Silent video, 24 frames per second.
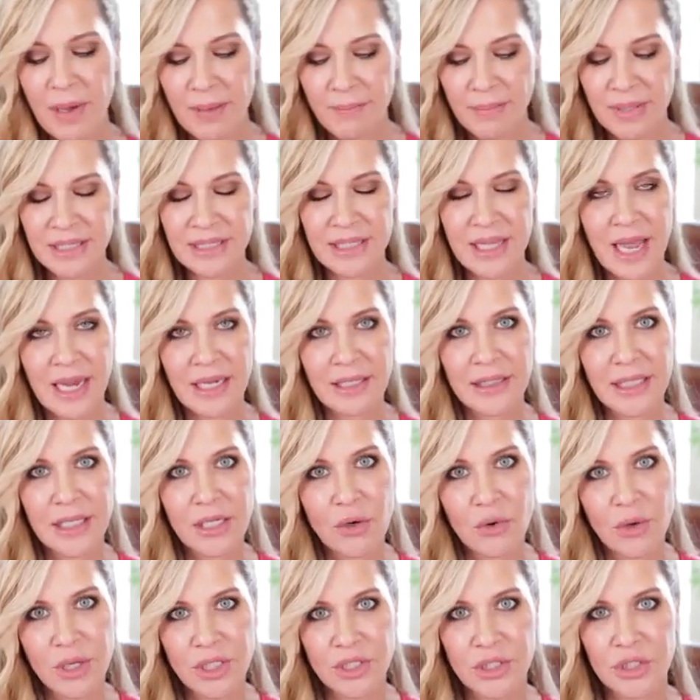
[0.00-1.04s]
pump is likely
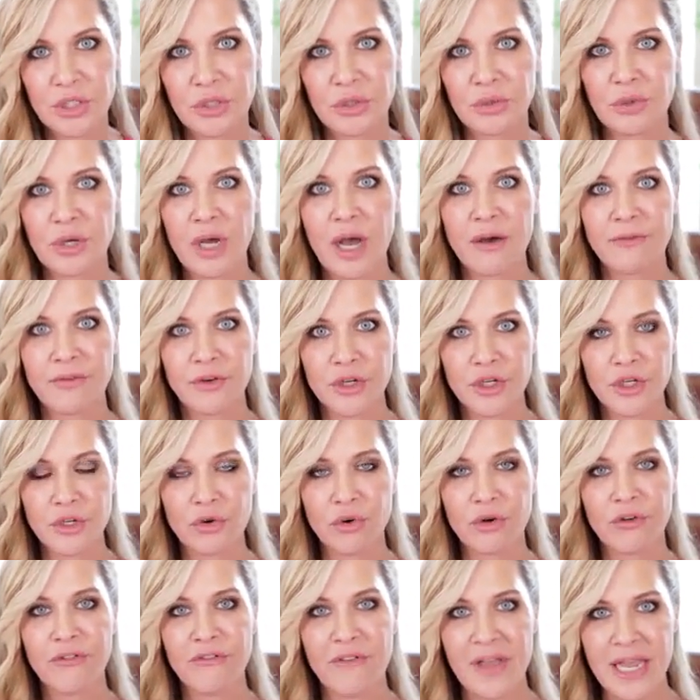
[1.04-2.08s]
going to cover
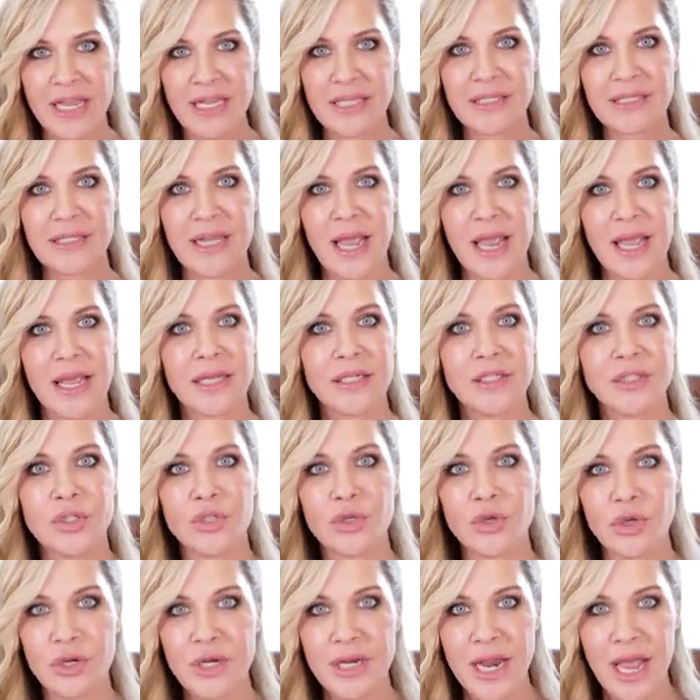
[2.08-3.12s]
your face
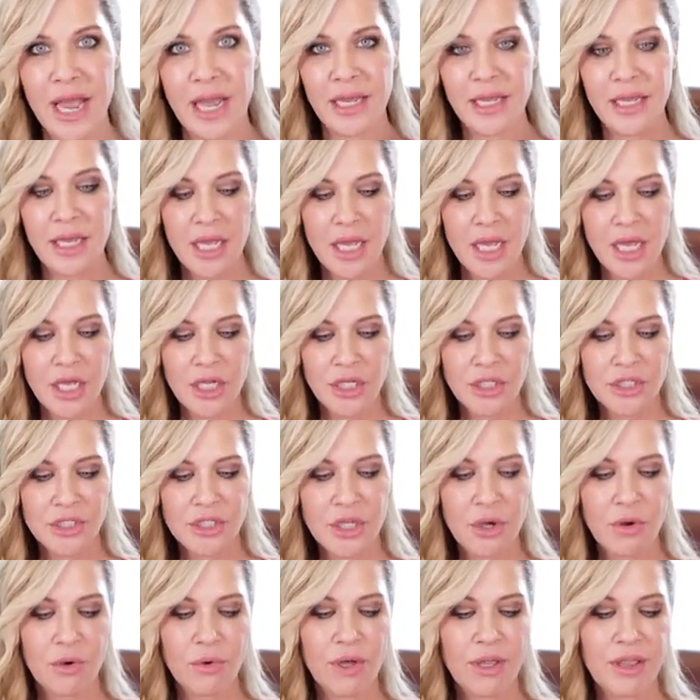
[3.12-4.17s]
and your neck.
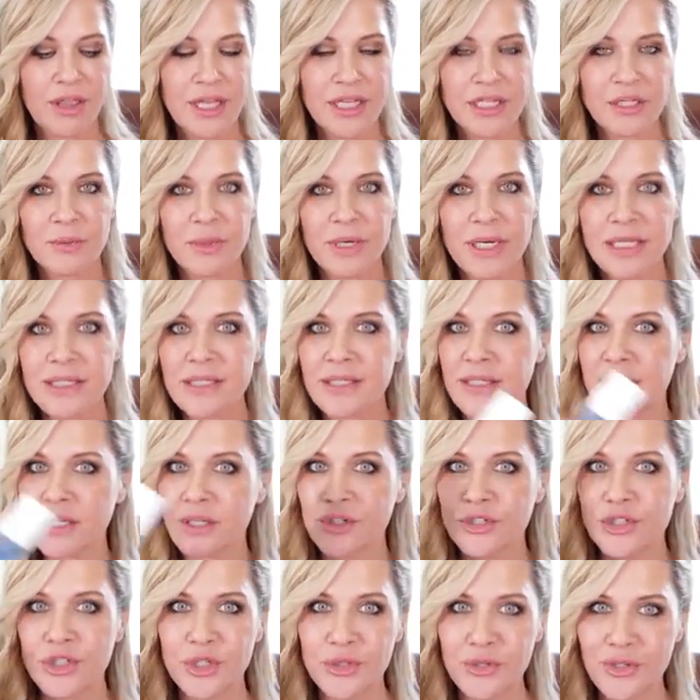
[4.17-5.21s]
So this one is
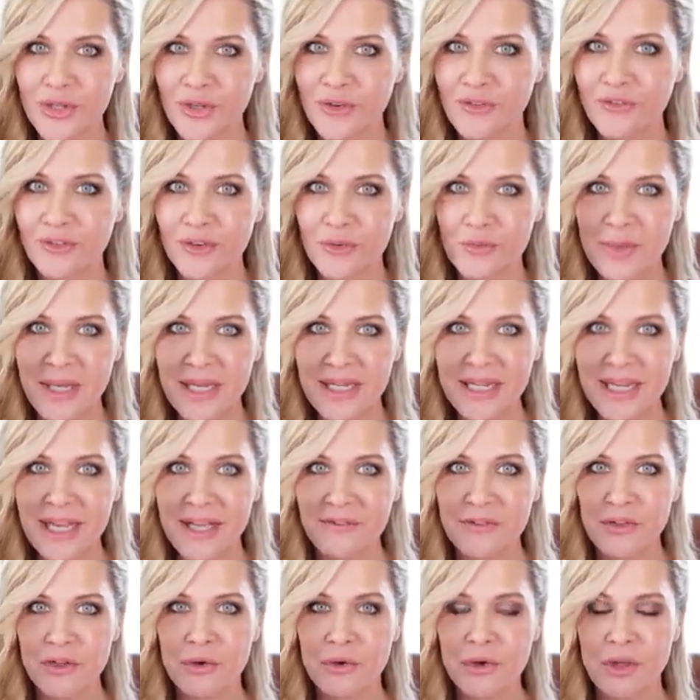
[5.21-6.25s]
still too new for me to
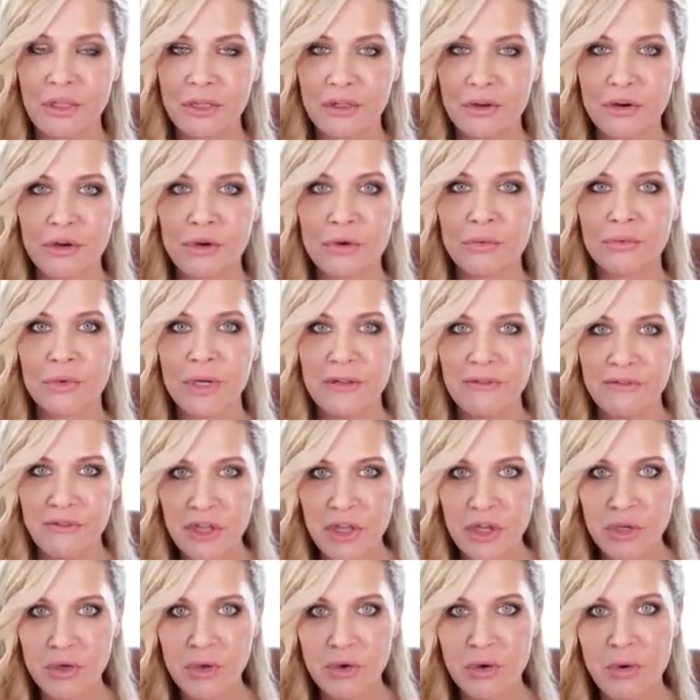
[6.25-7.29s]
give you a thorough
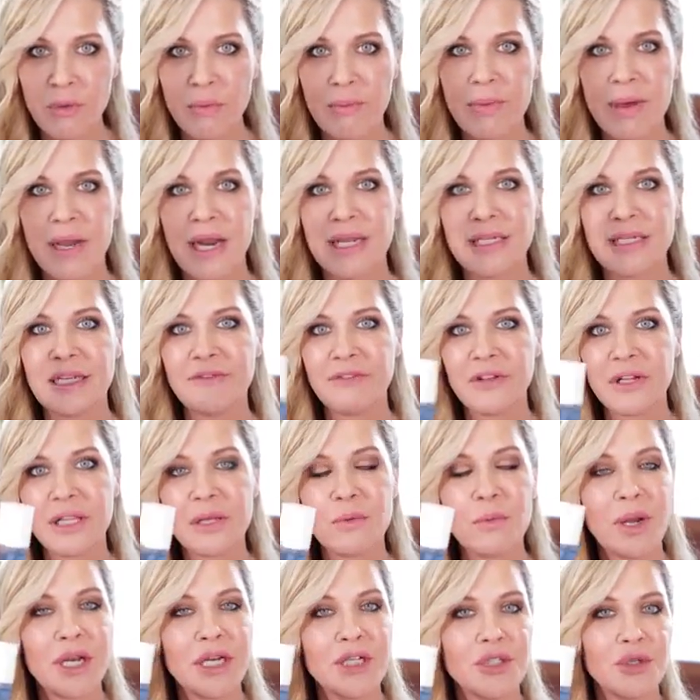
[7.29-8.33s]
review, but I
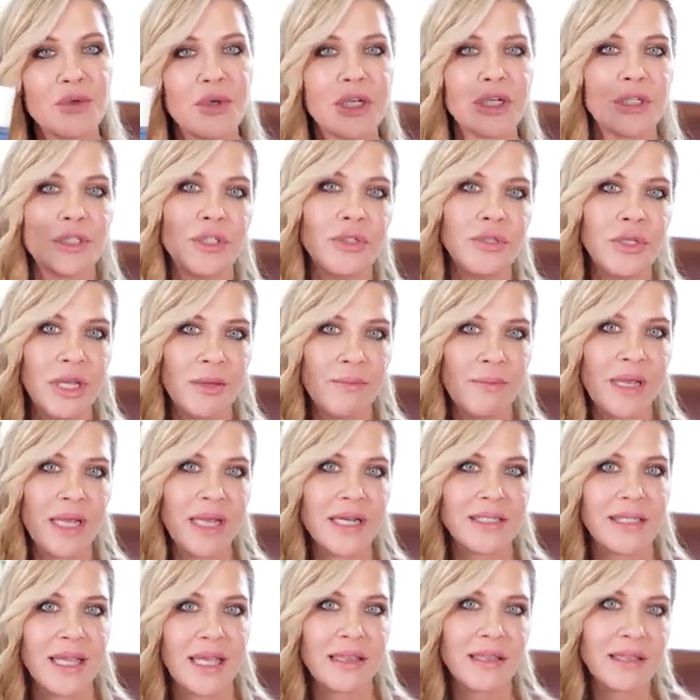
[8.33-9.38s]
definitely wanted to include it
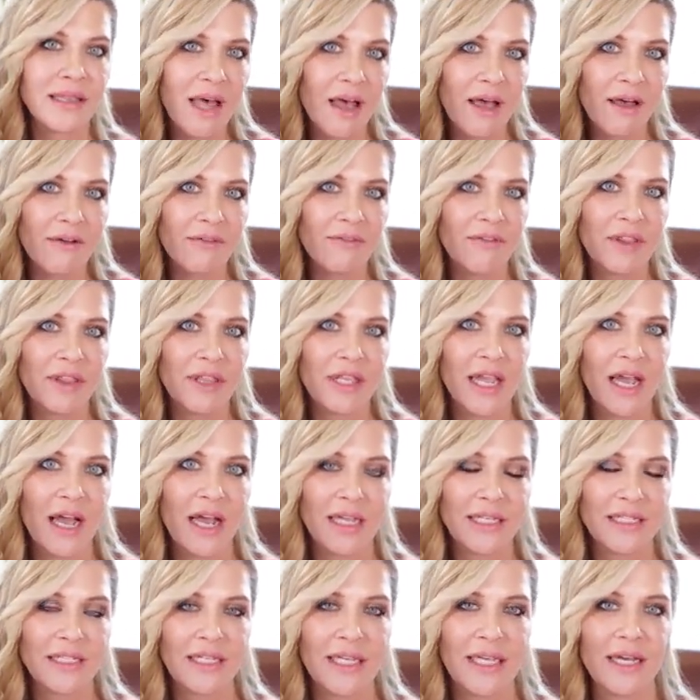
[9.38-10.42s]
because I love the
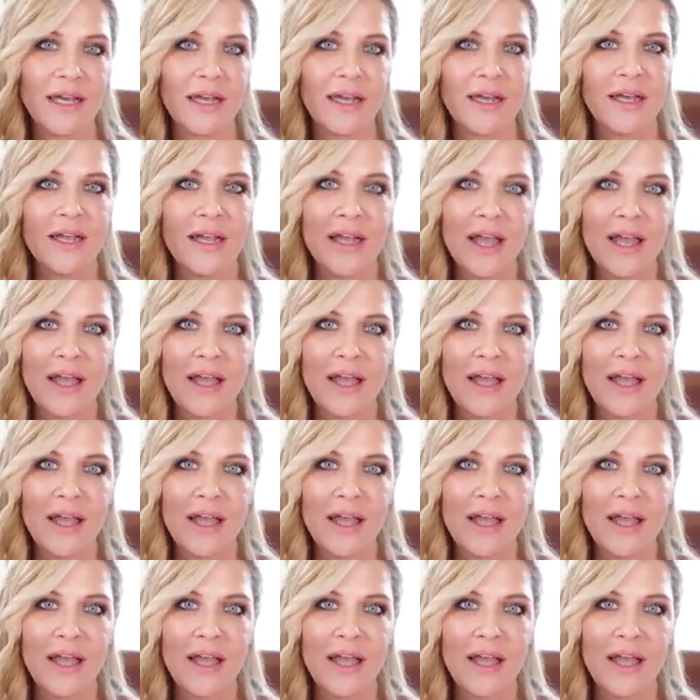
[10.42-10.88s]
idea